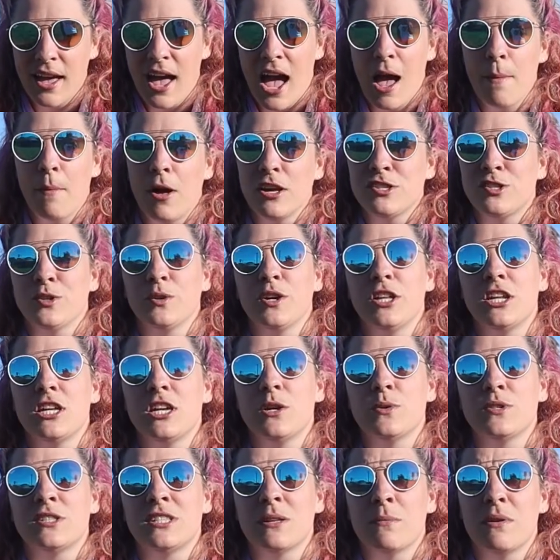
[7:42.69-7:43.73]
I'm also going to
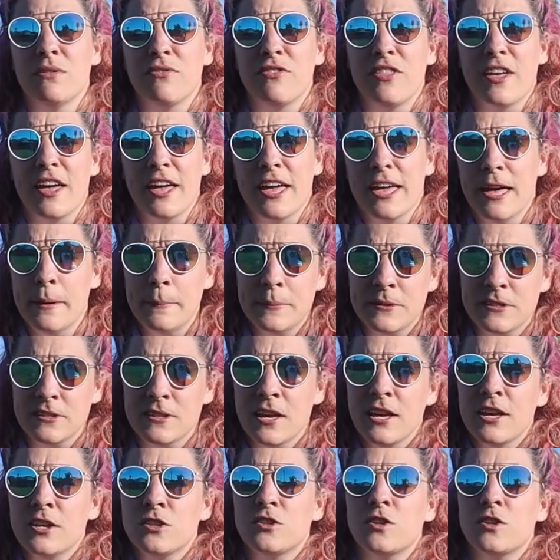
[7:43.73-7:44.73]
use some of the hips